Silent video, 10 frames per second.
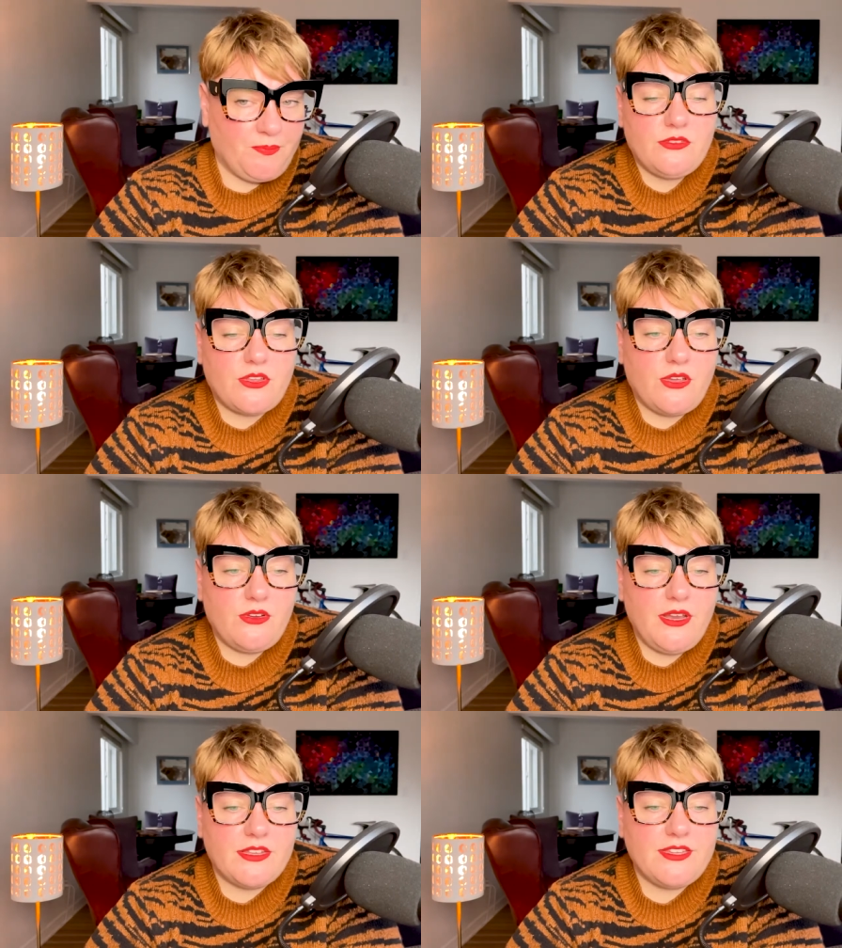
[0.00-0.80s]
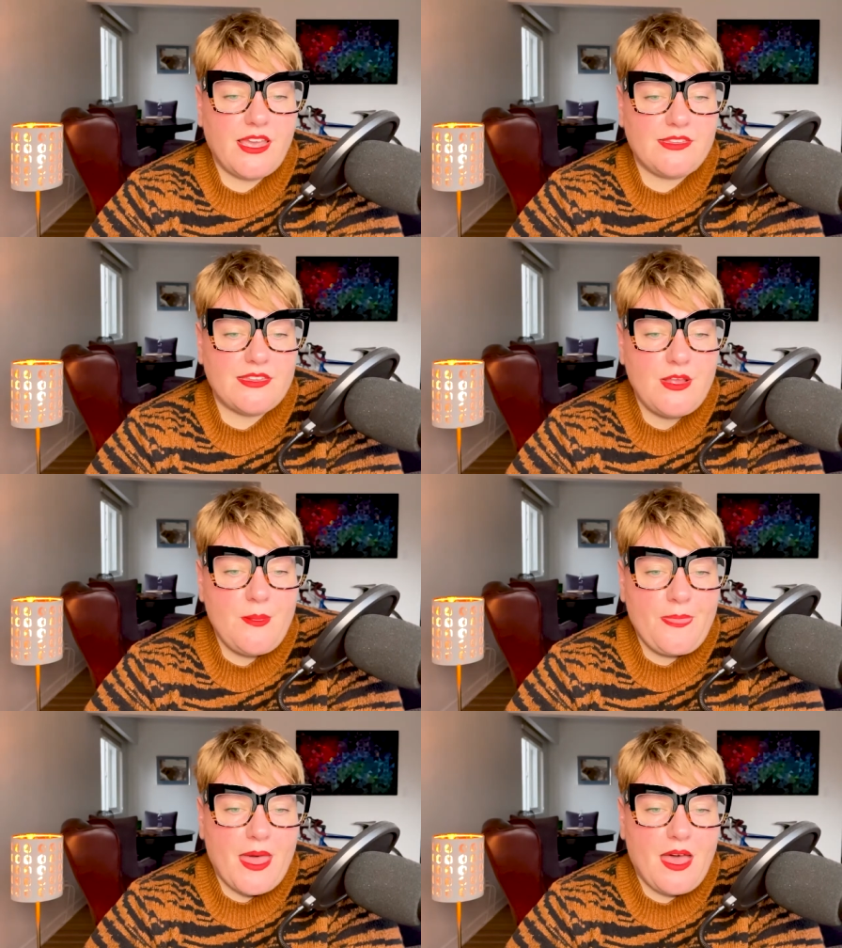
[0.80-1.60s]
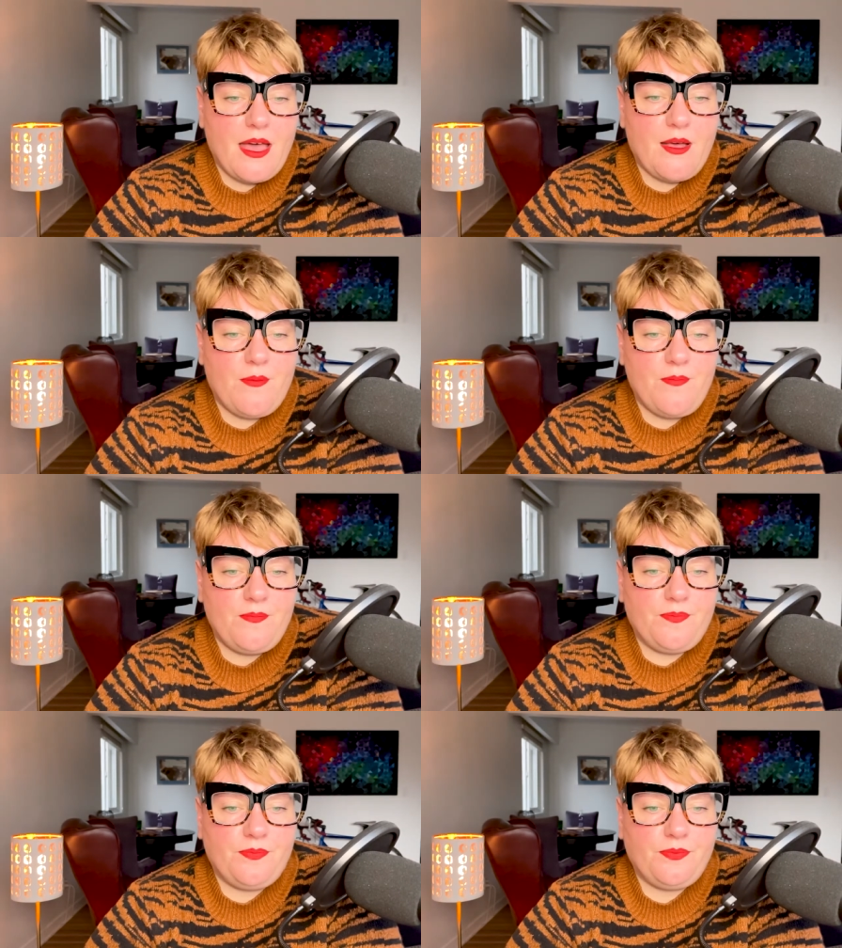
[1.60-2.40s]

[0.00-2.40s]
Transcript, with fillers: So, Nic says, um,